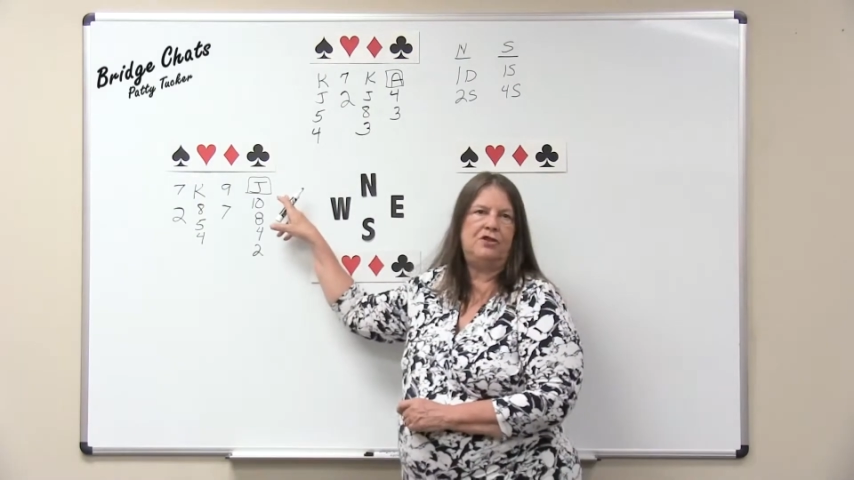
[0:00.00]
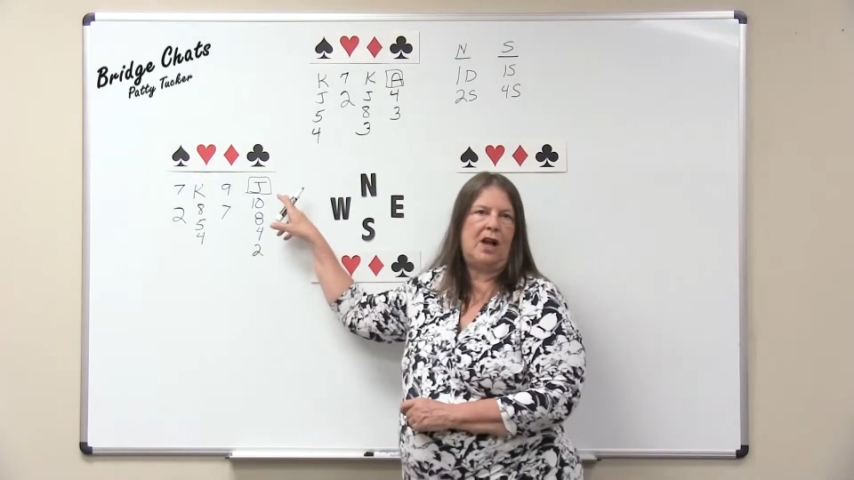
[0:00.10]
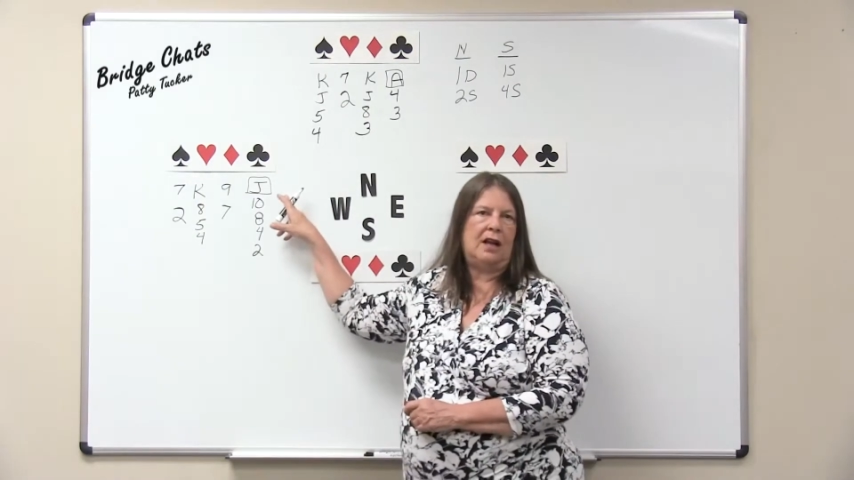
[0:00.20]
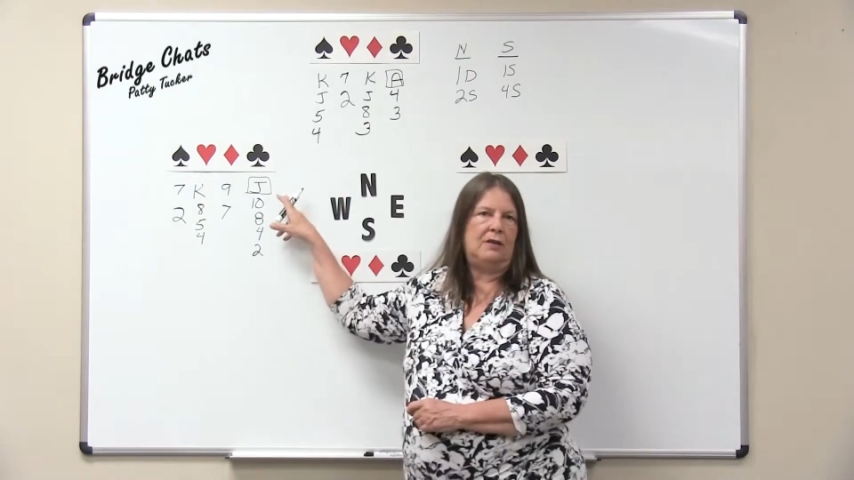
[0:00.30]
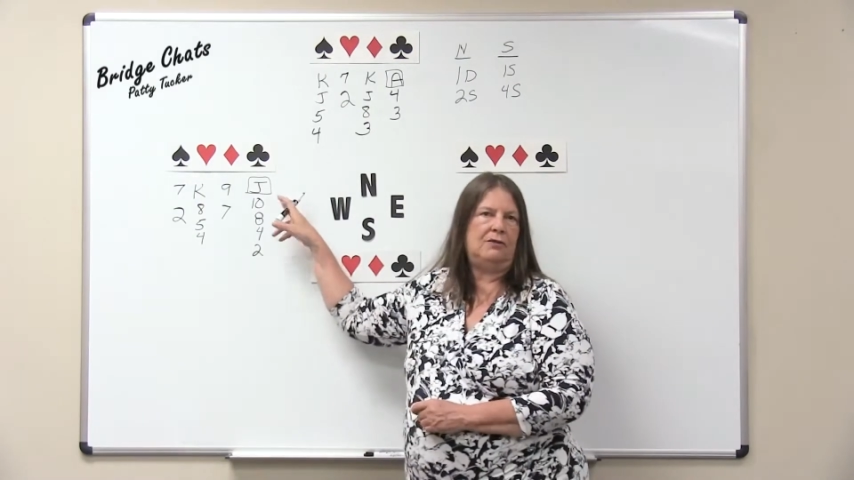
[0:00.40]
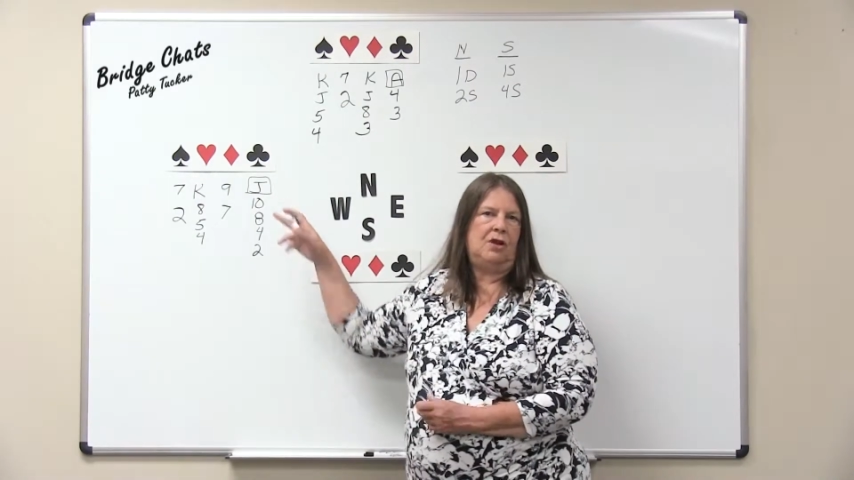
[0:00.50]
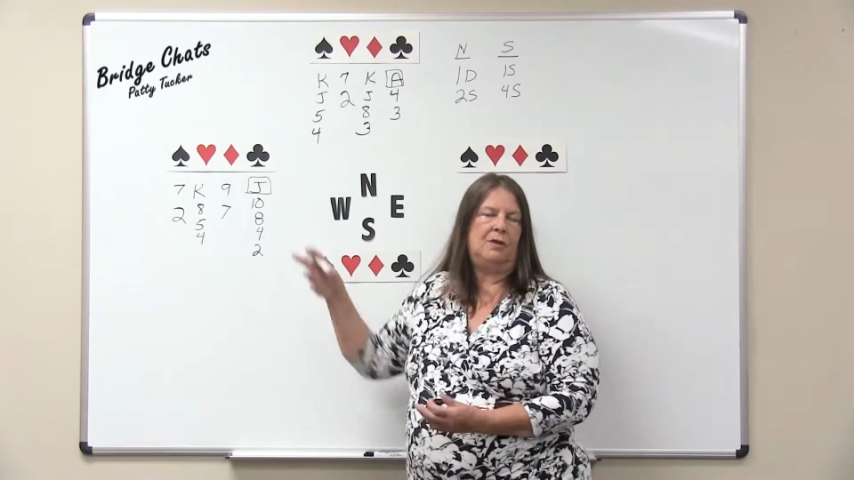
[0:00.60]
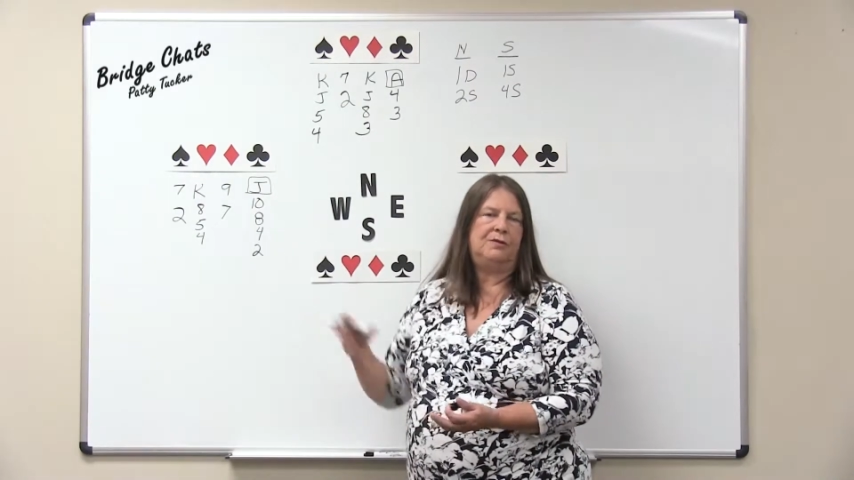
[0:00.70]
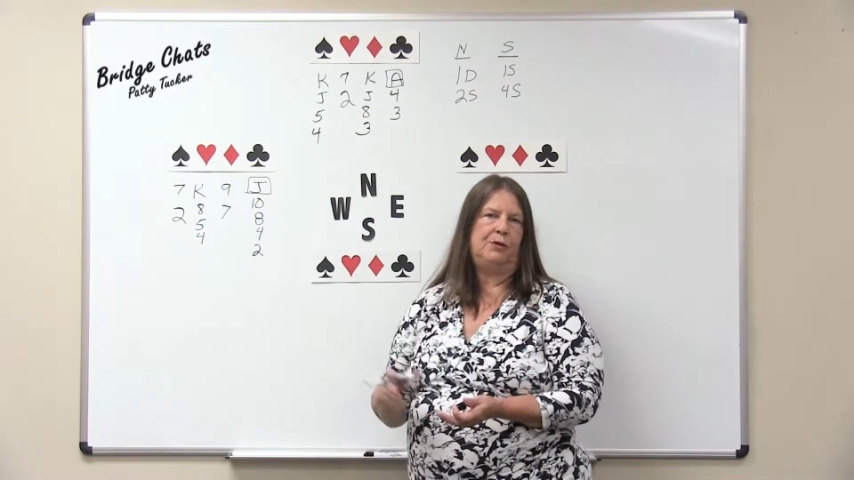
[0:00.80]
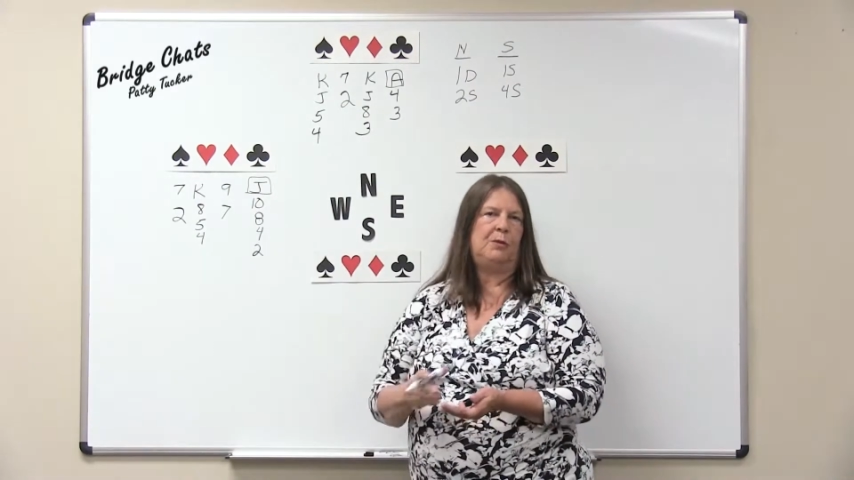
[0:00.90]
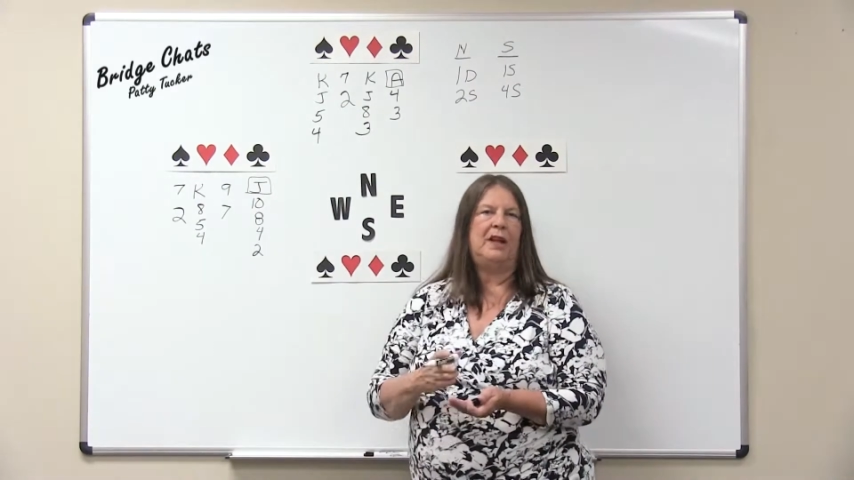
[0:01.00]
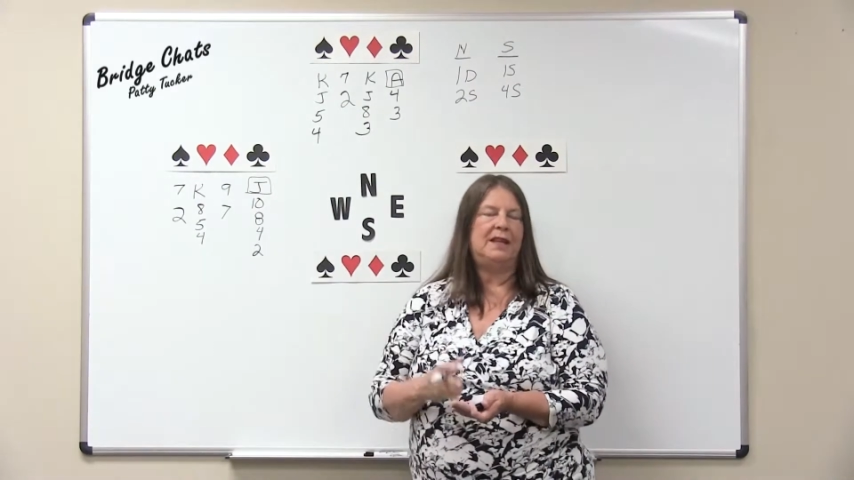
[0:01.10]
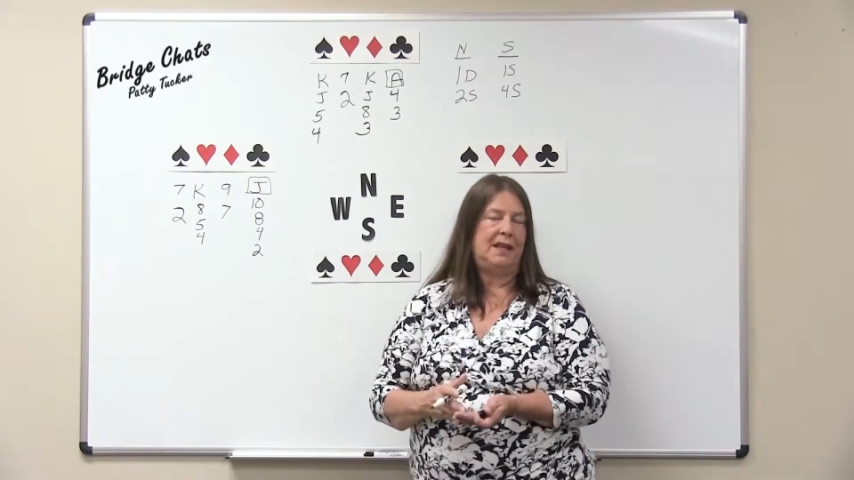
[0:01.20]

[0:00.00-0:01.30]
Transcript: the Jack of clubs from like